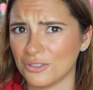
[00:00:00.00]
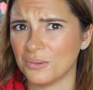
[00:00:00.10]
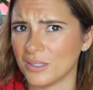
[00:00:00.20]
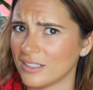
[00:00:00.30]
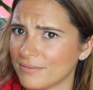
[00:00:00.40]

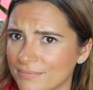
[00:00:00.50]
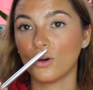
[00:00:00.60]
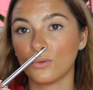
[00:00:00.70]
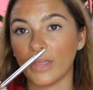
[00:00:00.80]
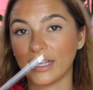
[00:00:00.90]
Who wouldn't?
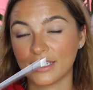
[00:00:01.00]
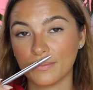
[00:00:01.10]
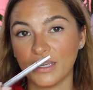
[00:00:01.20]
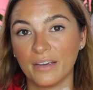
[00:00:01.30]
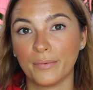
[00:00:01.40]
So that's
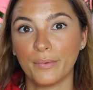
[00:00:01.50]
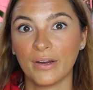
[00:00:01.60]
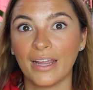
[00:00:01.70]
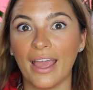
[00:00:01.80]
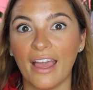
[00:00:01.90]
something I've been
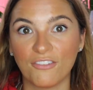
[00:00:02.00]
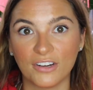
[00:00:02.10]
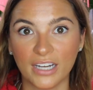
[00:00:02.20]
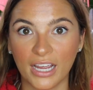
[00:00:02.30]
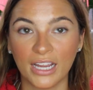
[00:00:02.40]
wearing
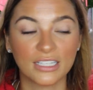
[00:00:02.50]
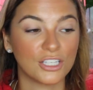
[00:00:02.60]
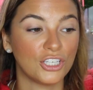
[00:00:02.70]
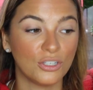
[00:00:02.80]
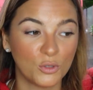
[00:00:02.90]
every day. It's a
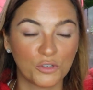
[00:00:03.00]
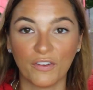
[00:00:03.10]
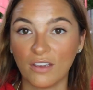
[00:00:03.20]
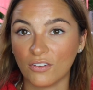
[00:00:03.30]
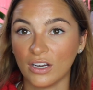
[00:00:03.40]
huge
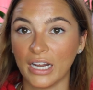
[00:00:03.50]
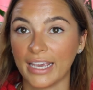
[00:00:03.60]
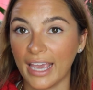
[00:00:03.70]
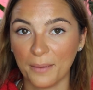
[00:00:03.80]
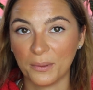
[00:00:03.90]
favorite. I
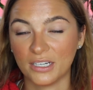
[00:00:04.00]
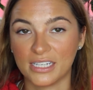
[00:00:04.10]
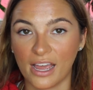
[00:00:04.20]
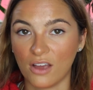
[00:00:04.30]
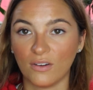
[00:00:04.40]
can't put it
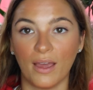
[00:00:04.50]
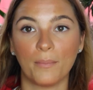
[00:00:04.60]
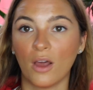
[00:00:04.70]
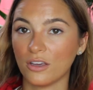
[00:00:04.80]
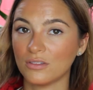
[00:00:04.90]
down.
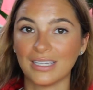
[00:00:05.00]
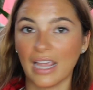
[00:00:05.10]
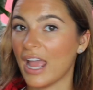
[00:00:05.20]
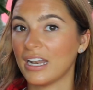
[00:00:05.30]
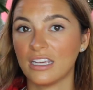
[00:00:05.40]
I'm not
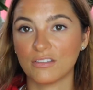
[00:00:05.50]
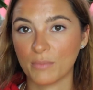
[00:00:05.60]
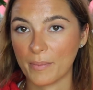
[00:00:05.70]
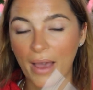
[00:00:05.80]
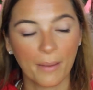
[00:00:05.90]
using any of
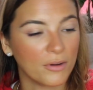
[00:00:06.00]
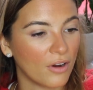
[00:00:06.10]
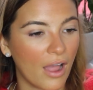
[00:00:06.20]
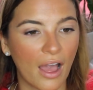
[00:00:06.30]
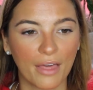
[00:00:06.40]
my Pat
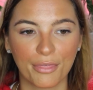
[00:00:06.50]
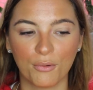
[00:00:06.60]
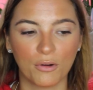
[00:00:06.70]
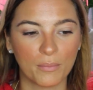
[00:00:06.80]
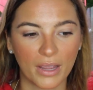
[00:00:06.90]
McGrath
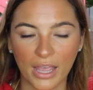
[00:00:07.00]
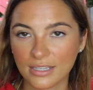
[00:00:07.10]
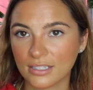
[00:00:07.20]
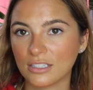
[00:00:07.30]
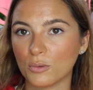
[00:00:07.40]
or my
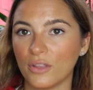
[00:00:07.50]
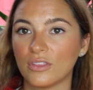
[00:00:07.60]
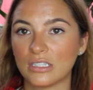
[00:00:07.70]
Essence one.